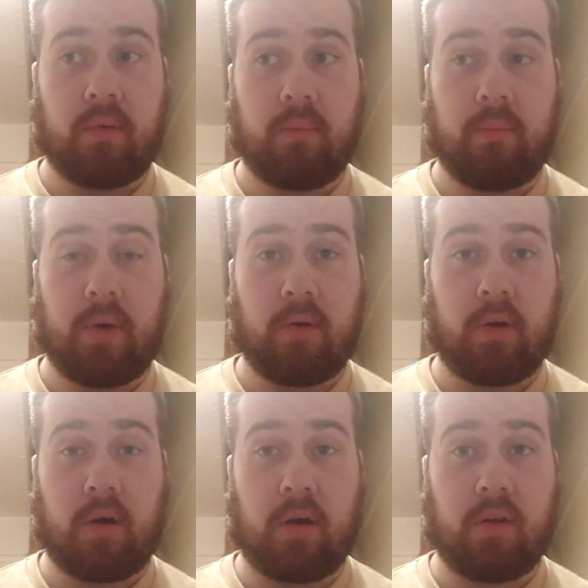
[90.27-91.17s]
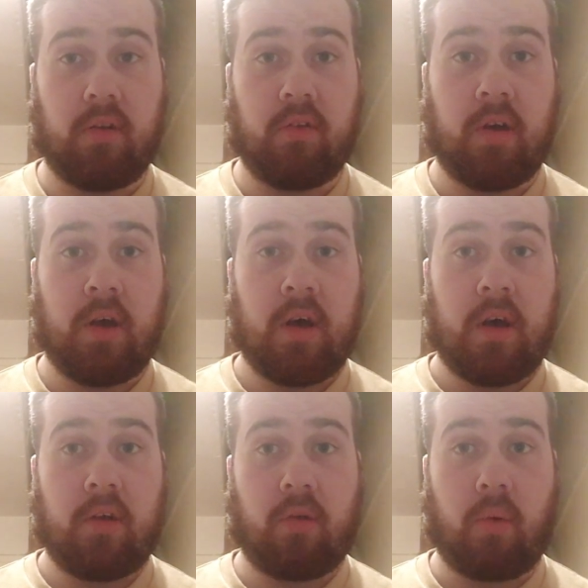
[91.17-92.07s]
milk cartons,
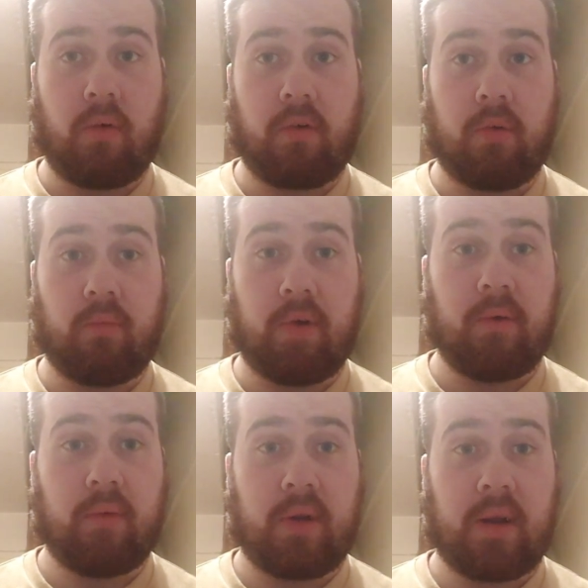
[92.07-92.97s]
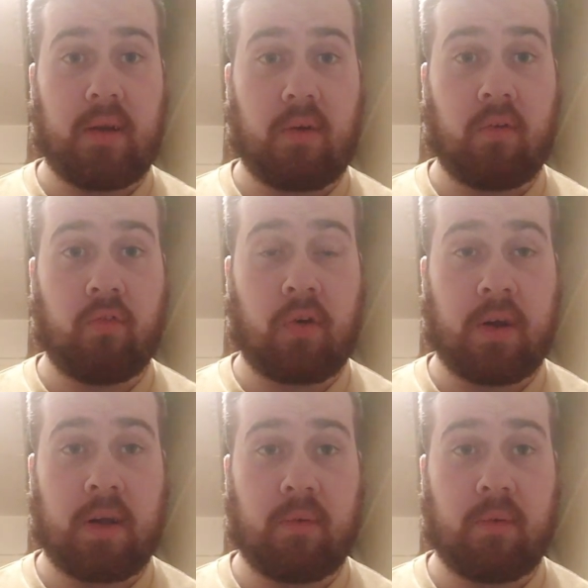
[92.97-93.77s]
so I've got to bring one in on Friday,